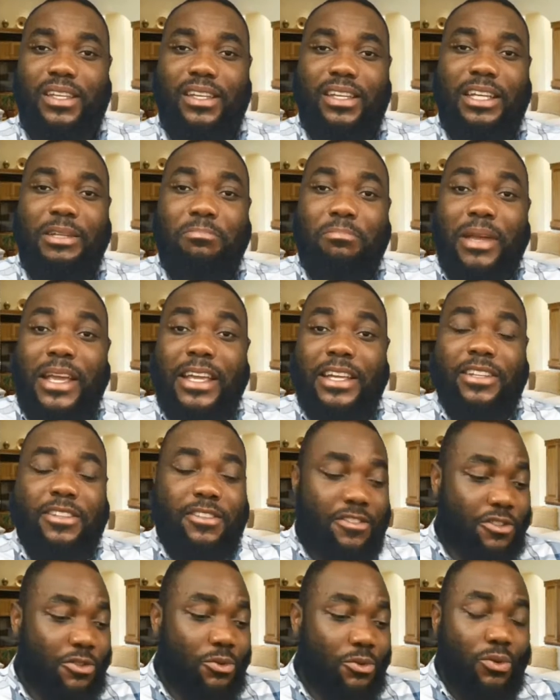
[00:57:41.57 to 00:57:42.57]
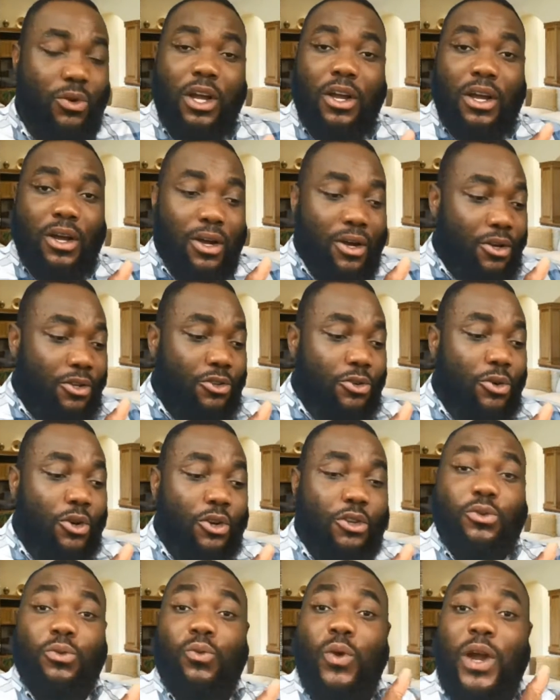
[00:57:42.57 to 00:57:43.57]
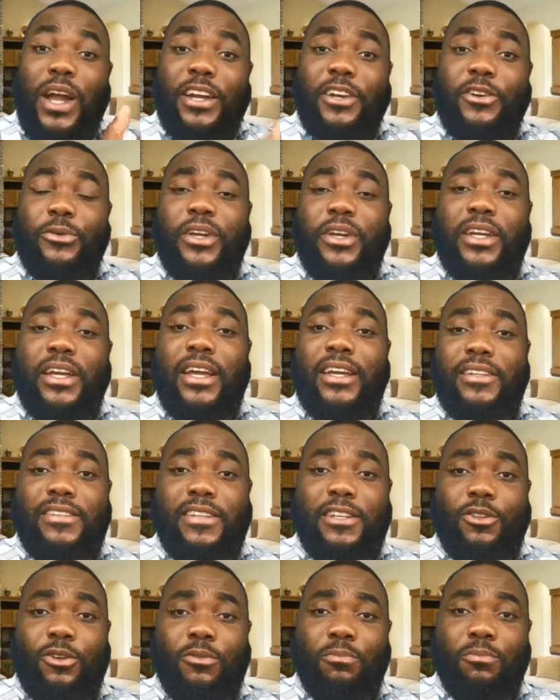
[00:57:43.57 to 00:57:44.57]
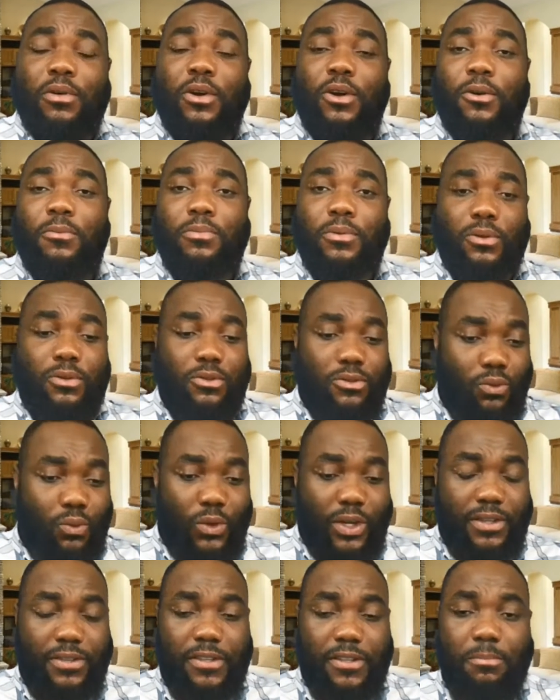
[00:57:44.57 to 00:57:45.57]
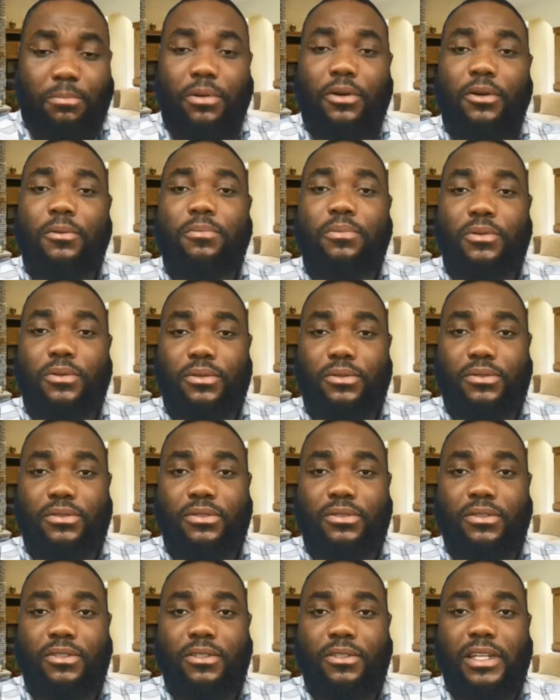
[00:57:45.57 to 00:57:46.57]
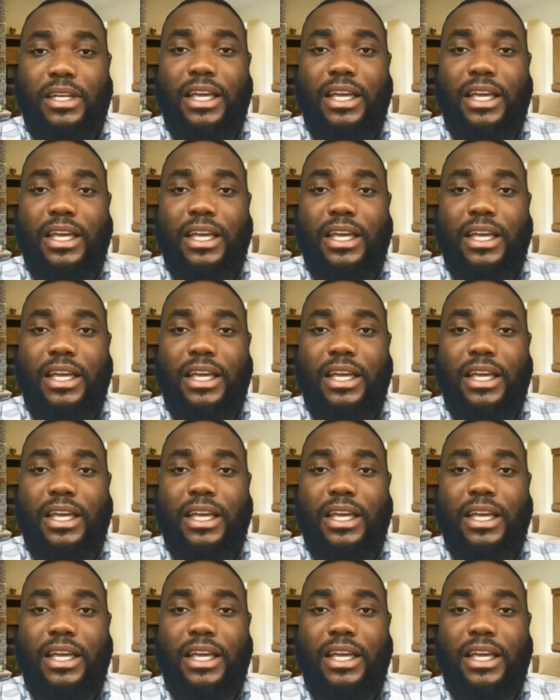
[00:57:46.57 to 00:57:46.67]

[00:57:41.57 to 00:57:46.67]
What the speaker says: It means you were created on purpose, with a purpose,